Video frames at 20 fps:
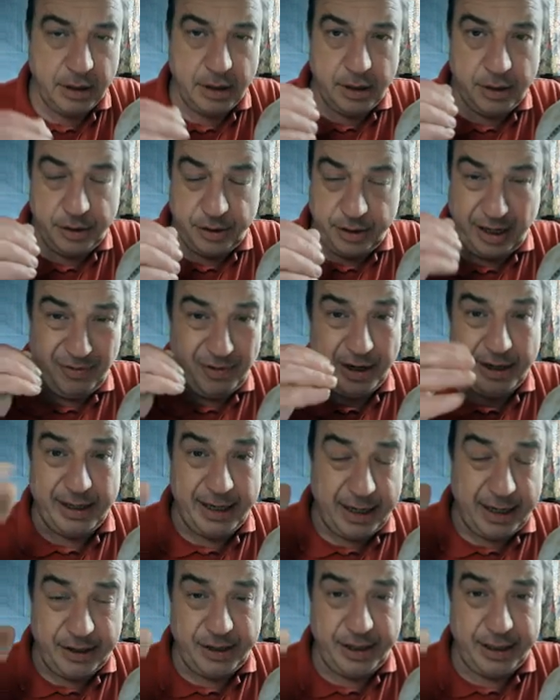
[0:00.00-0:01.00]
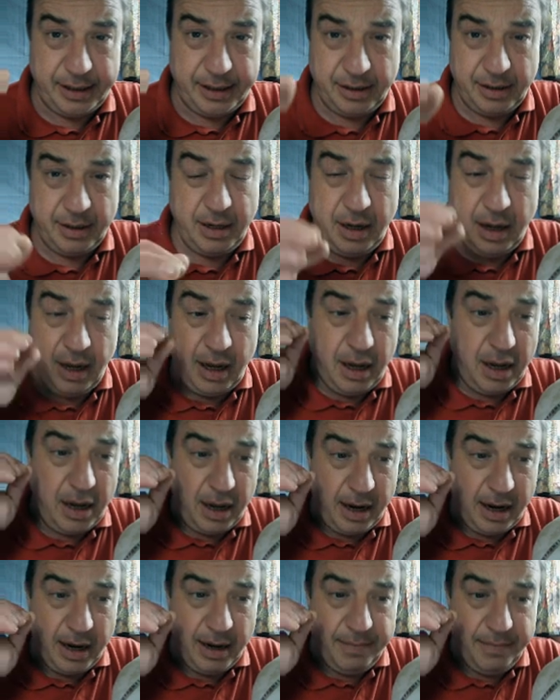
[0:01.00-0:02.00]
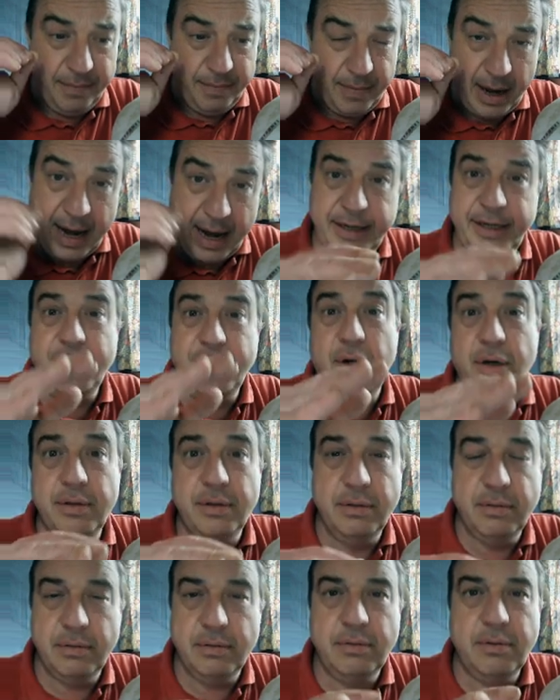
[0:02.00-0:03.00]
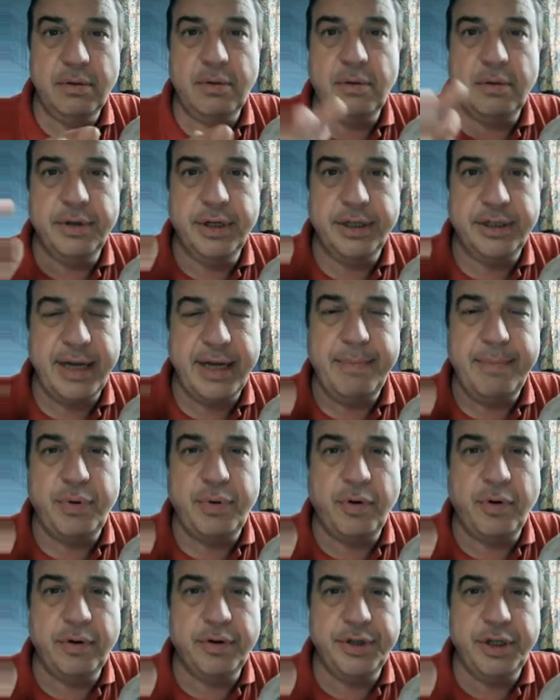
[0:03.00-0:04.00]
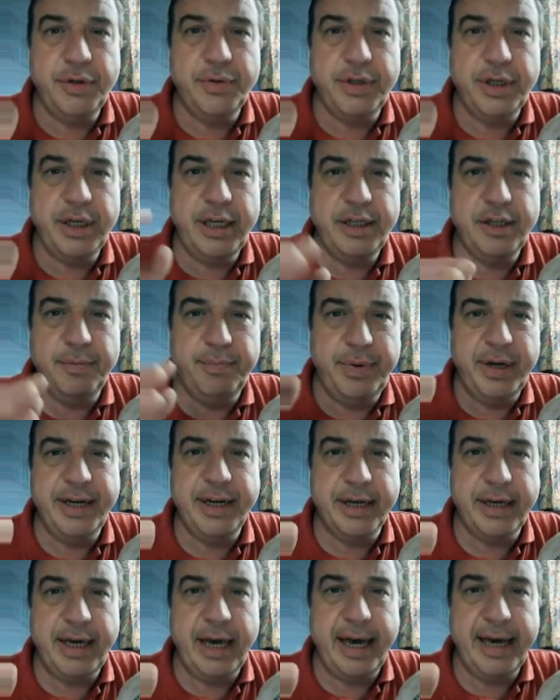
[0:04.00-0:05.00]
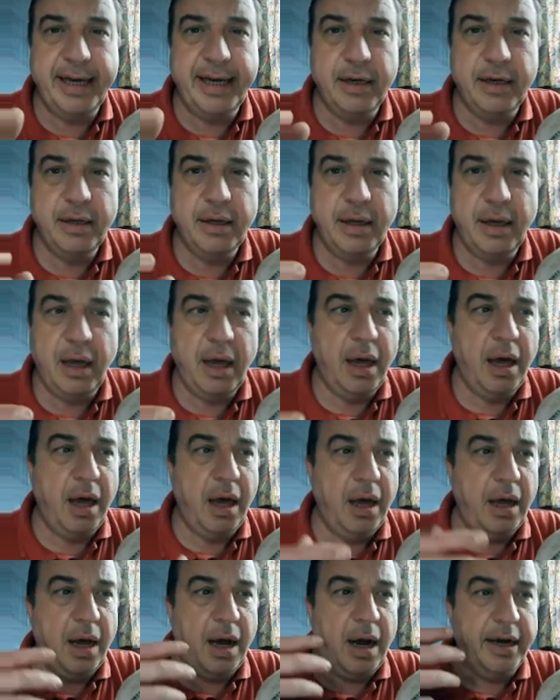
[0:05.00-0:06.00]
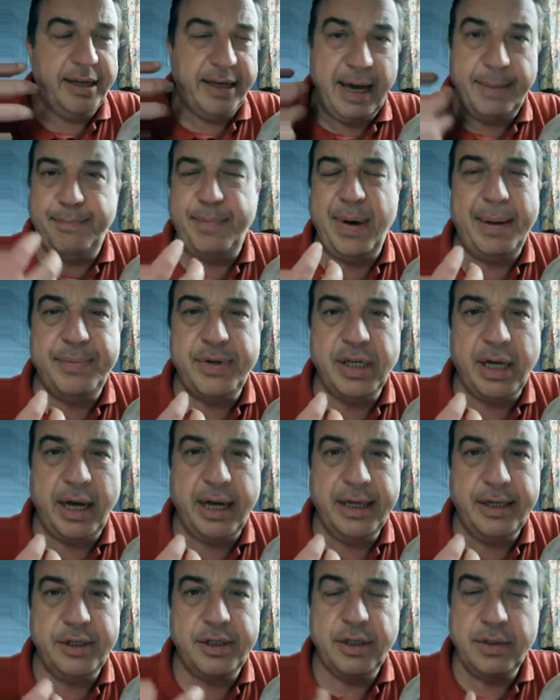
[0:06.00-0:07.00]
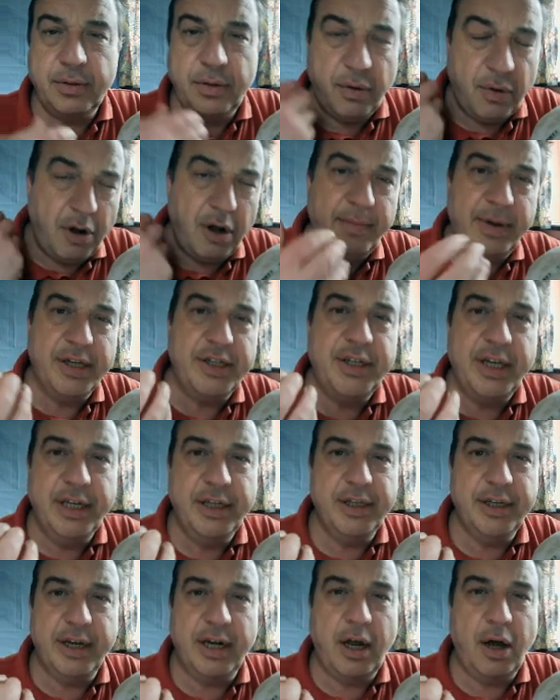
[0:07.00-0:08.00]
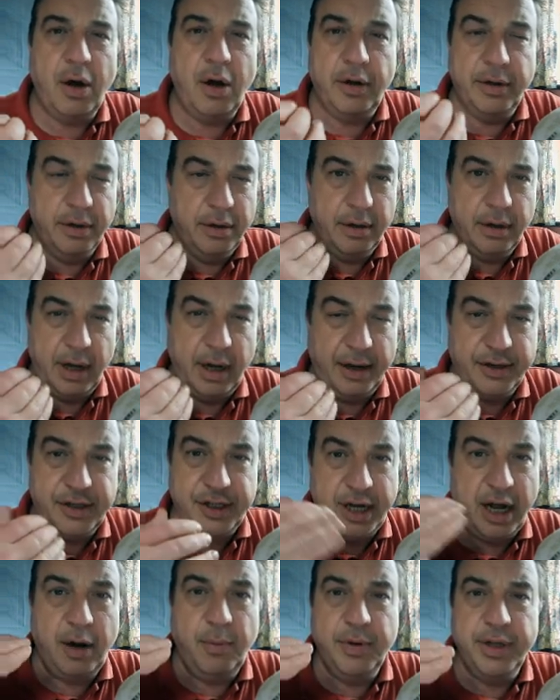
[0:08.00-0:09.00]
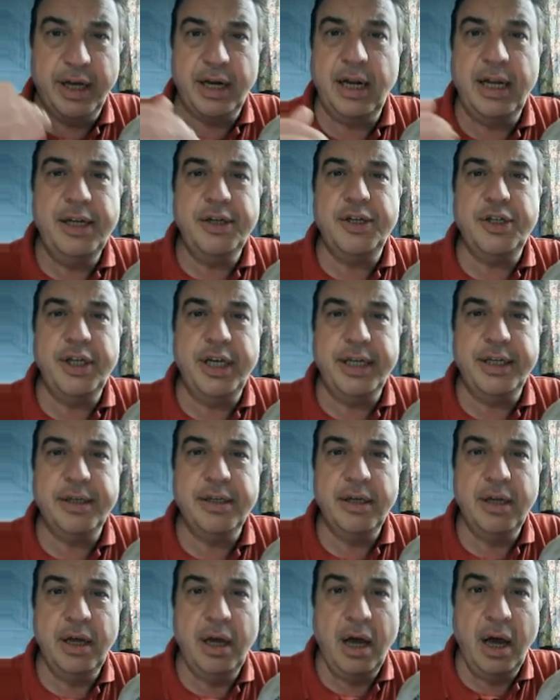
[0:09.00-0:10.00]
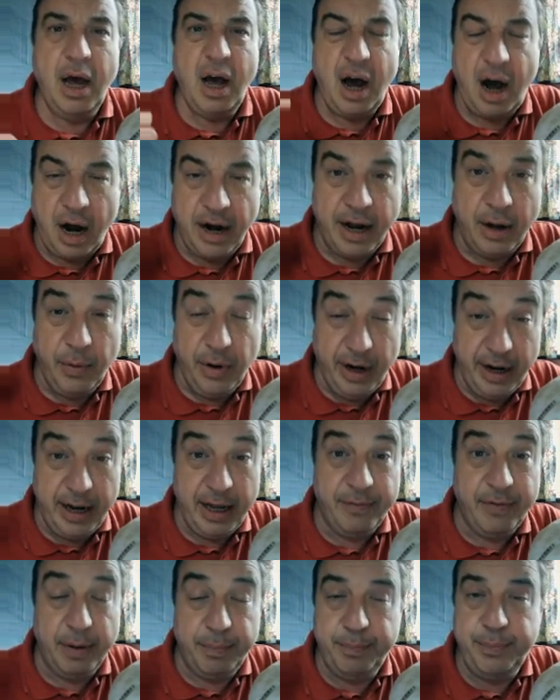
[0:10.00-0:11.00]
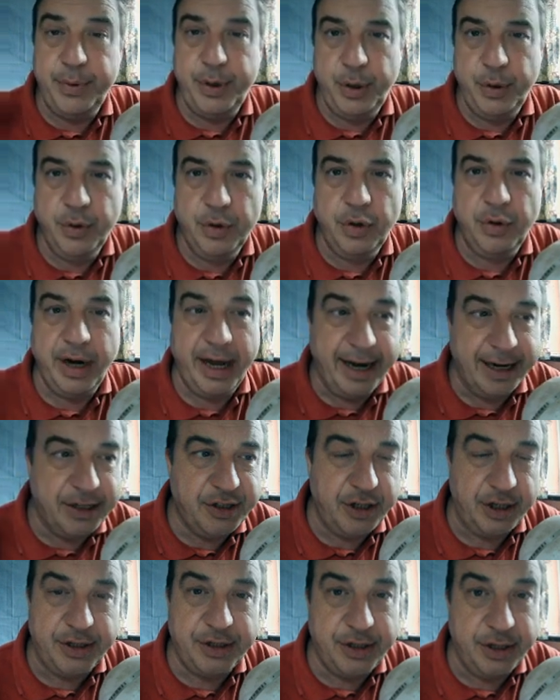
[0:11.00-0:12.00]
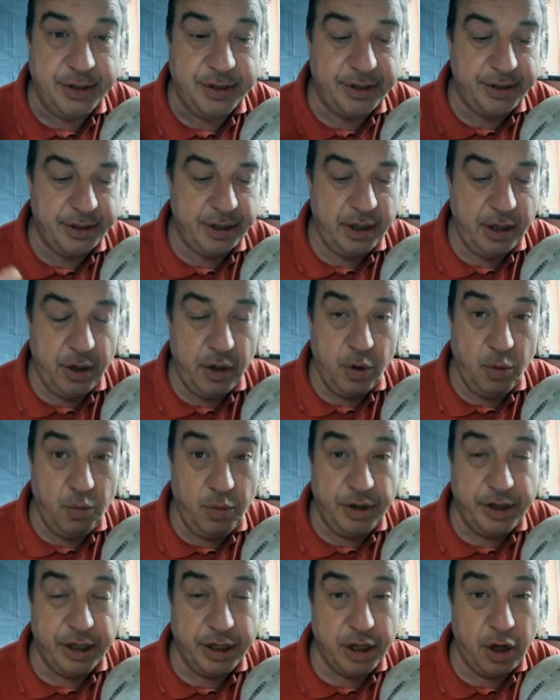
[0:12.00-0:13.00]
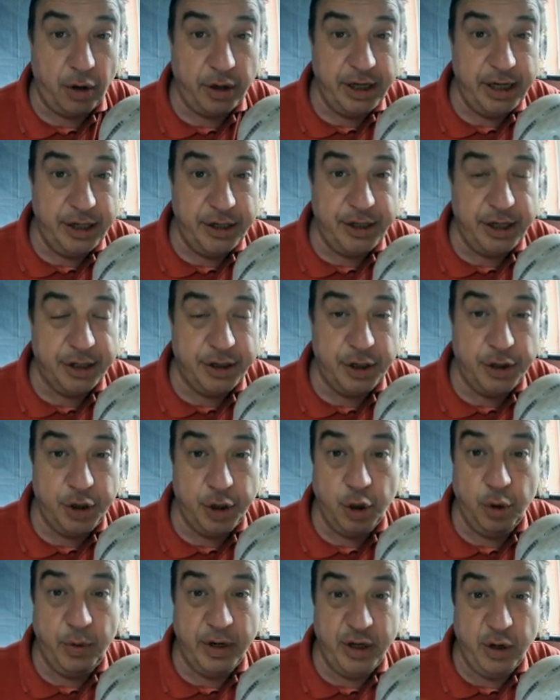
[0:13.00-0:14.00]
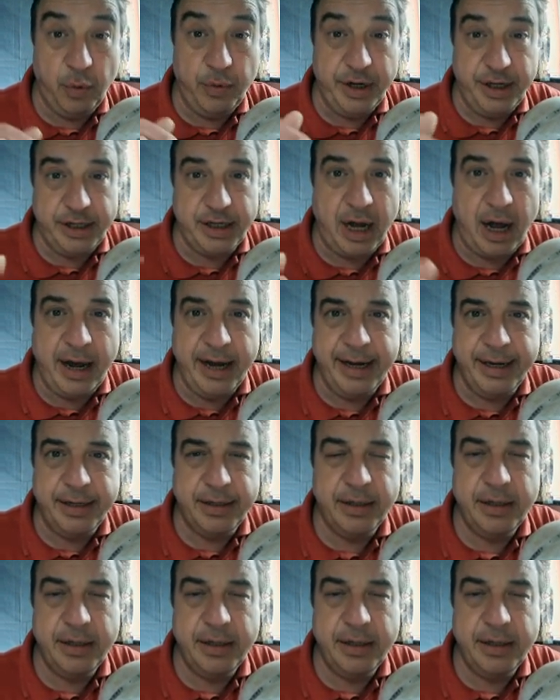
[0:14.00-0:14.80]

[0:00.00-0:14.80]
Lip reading: say, right, that's it, I'm handing on all the temporal duties of being a king, and I get baptized, all my sins are gone, I start with a clean sheet, and I will live a pure existence, which is a lot easier to do when you're retired